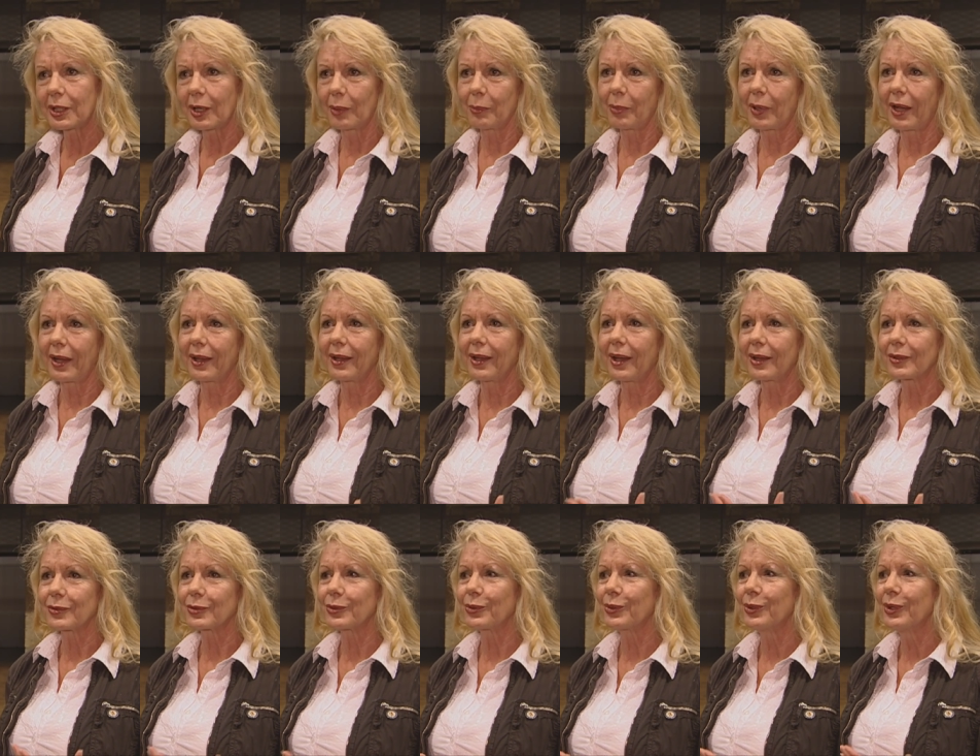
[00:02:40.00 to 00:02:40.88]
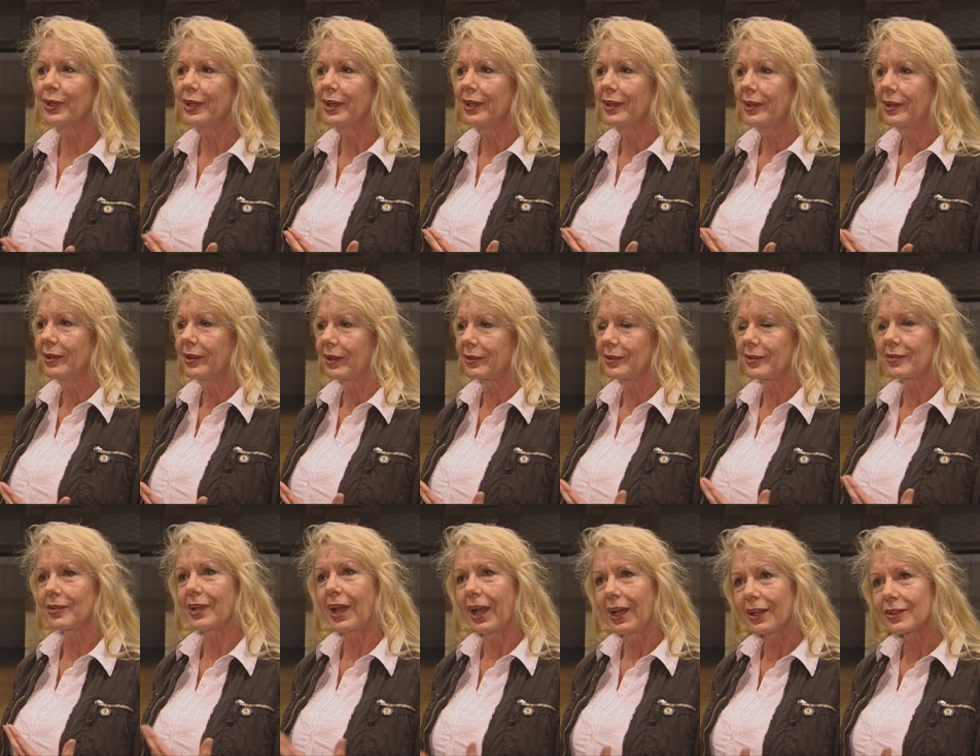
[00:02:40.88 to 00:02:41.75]
They worked with
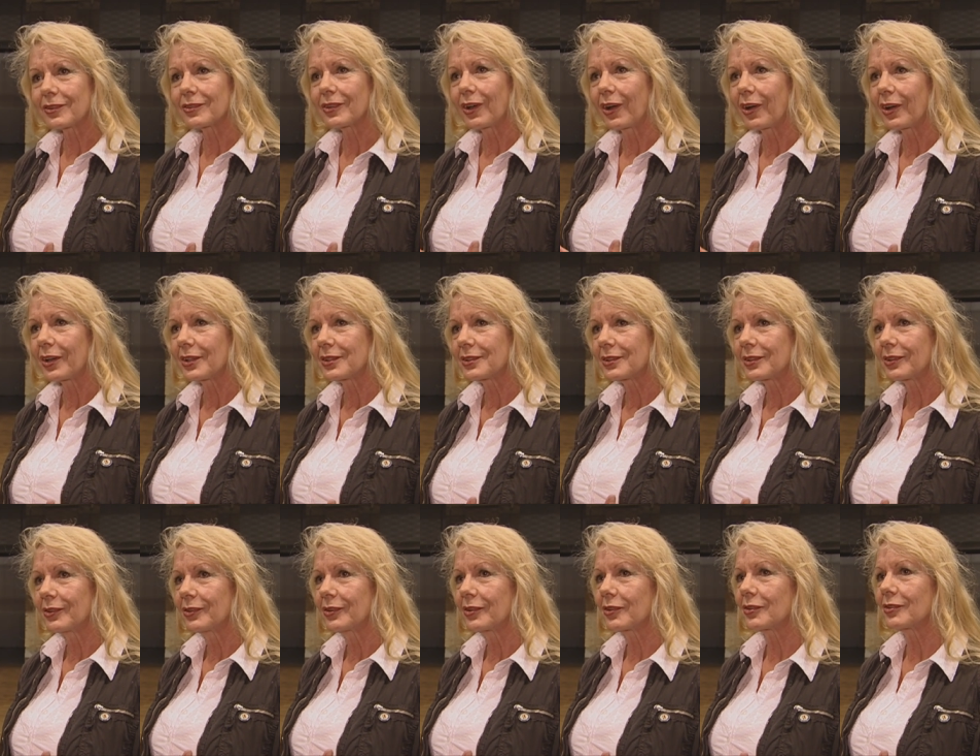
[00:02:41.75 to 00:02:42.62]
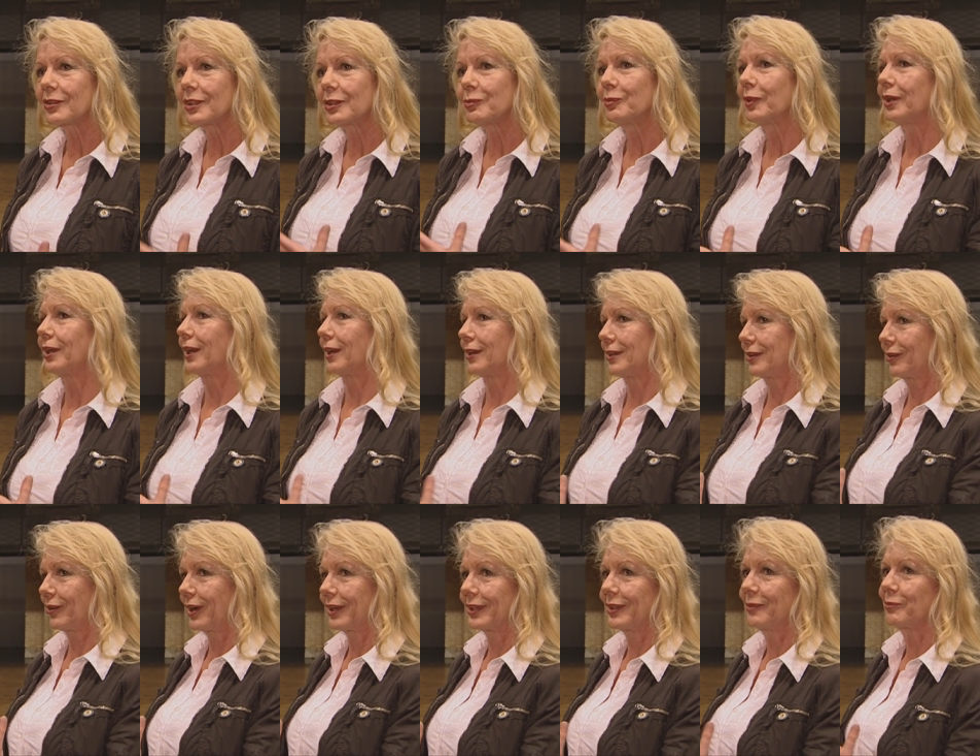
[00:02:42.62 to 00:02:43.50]
um, the utmost
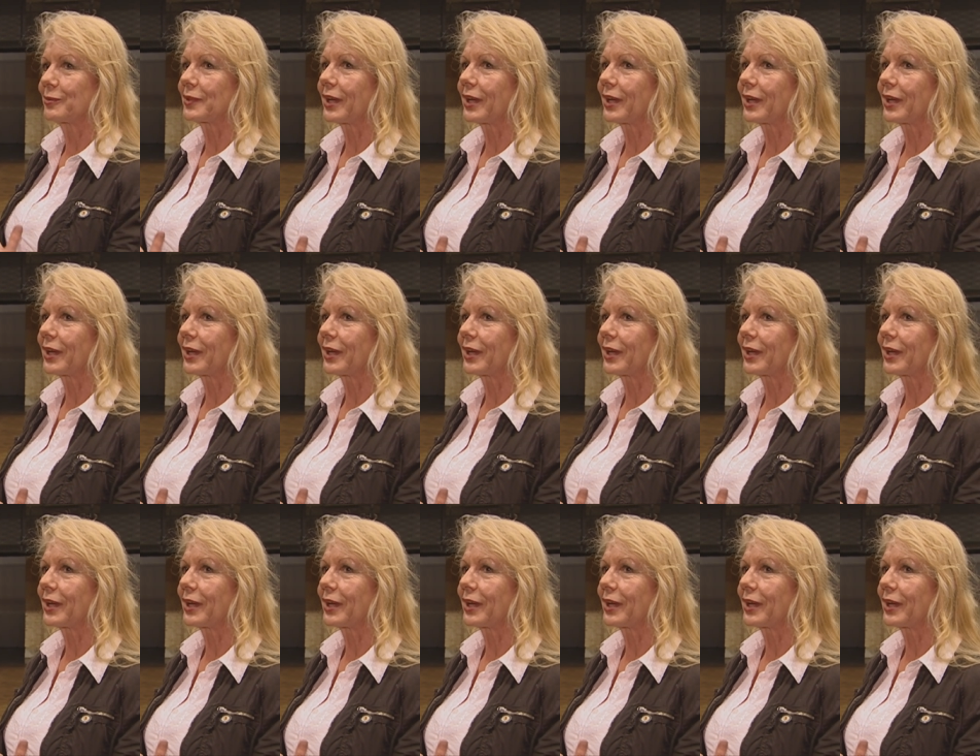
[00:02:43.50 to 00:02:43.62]
care